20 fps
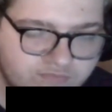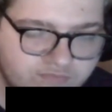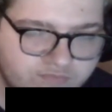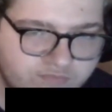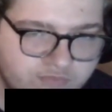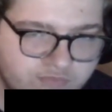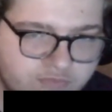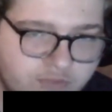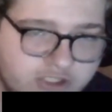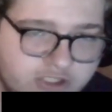
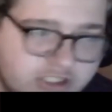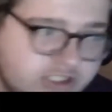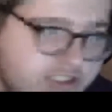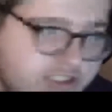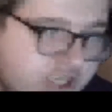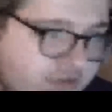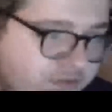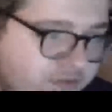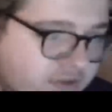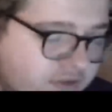which is
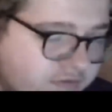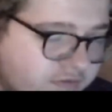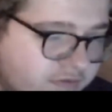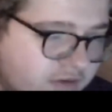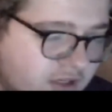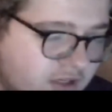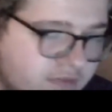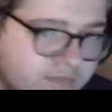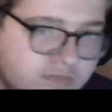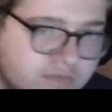different
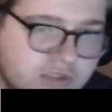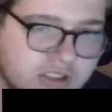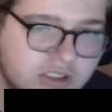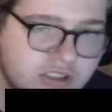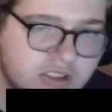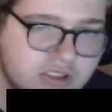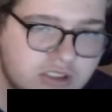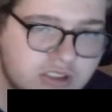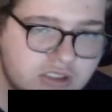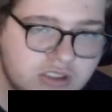from.
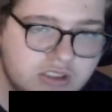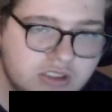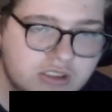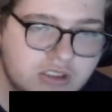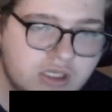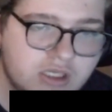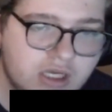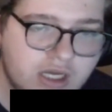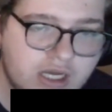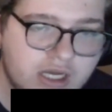
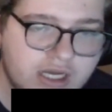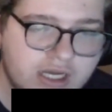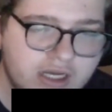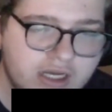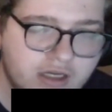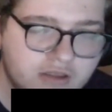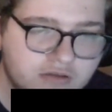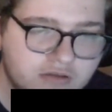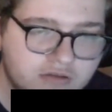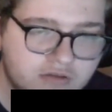Uh,
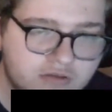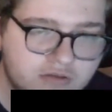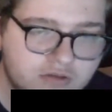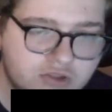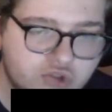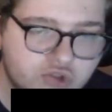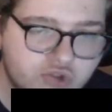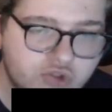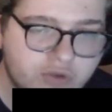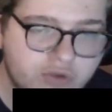so
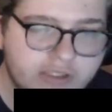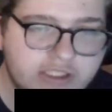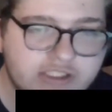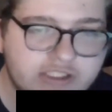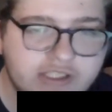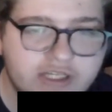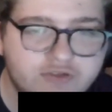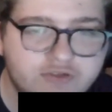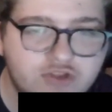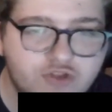in the stage
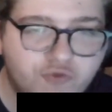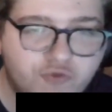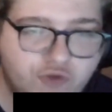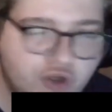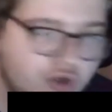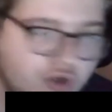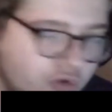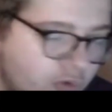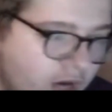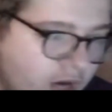review,
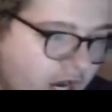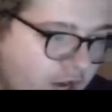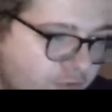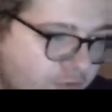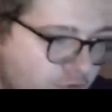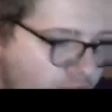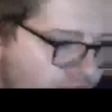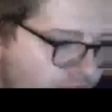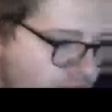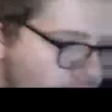I
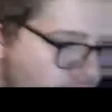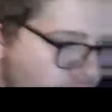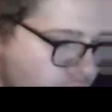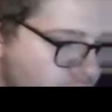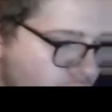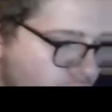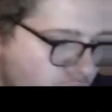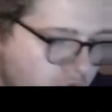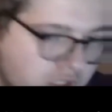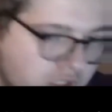review,
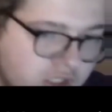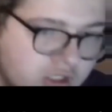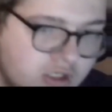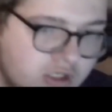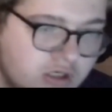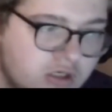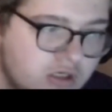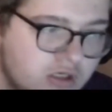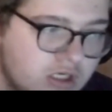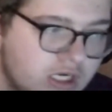
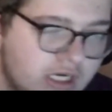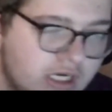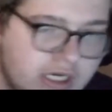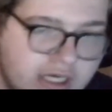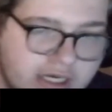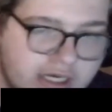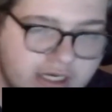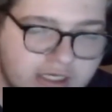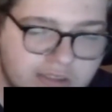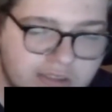
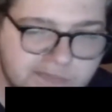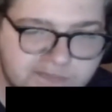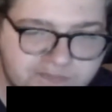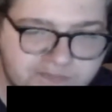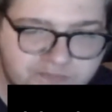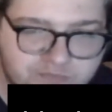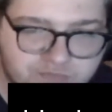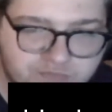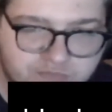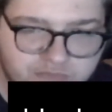uh,
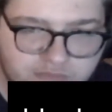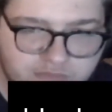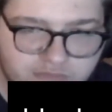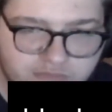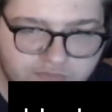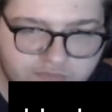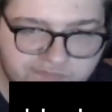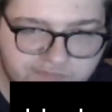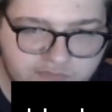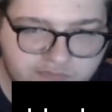
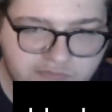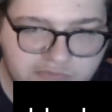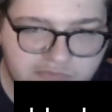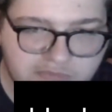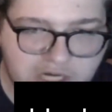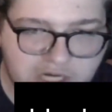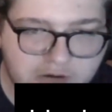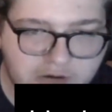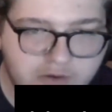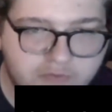I
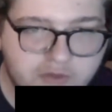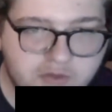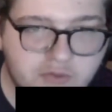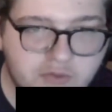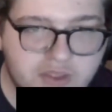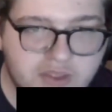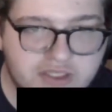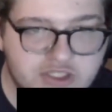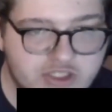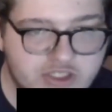review the
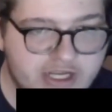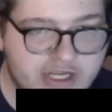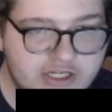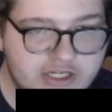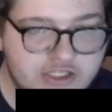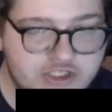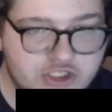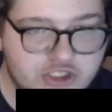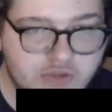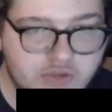stage
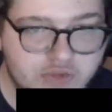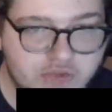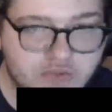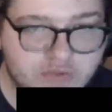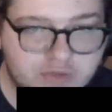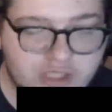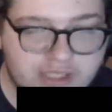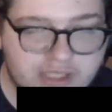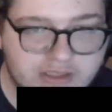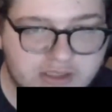two, like
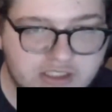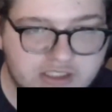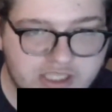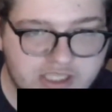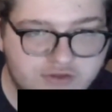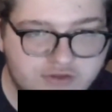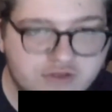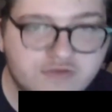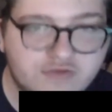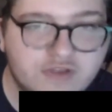the stage
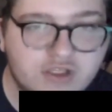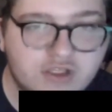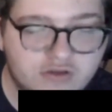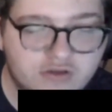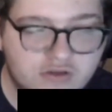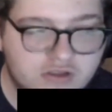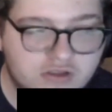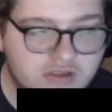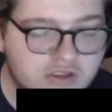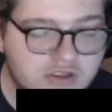reviews
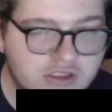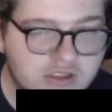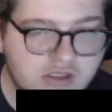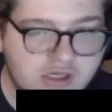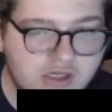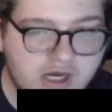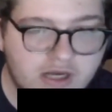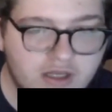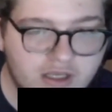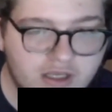I
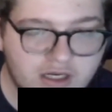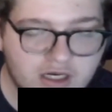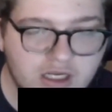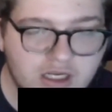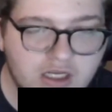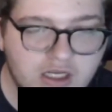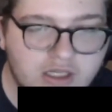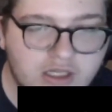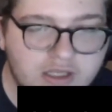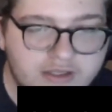like
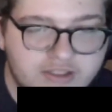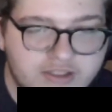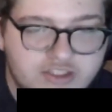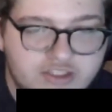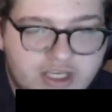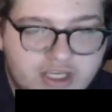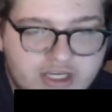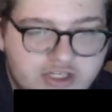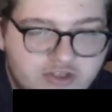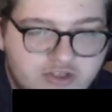in the
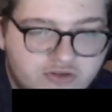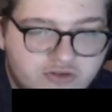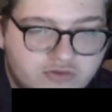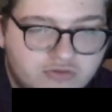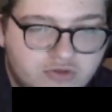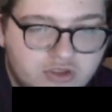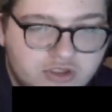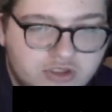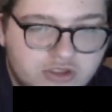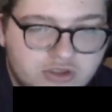stage later,
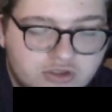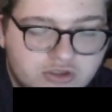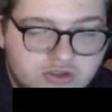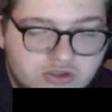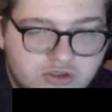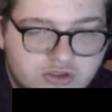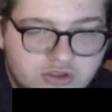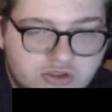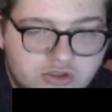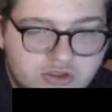
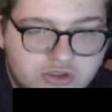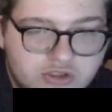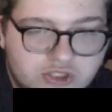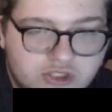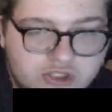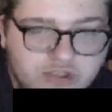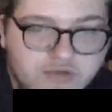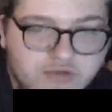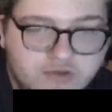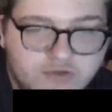two
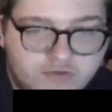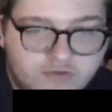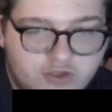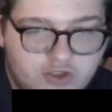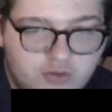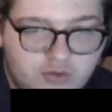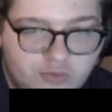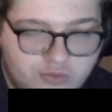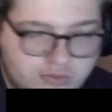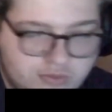review,
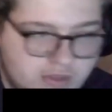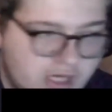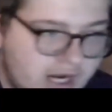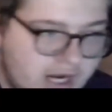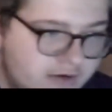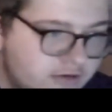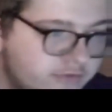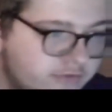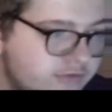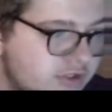I
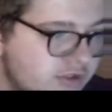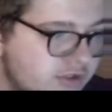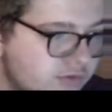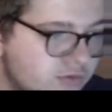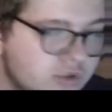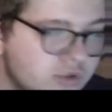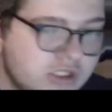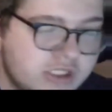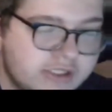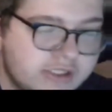review
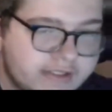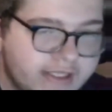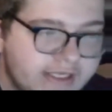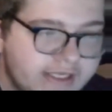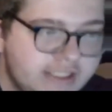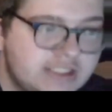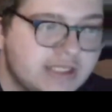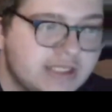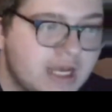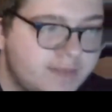each
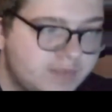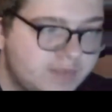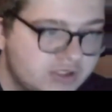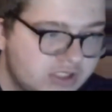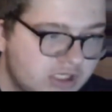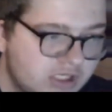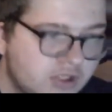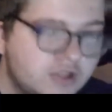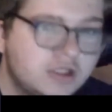episode,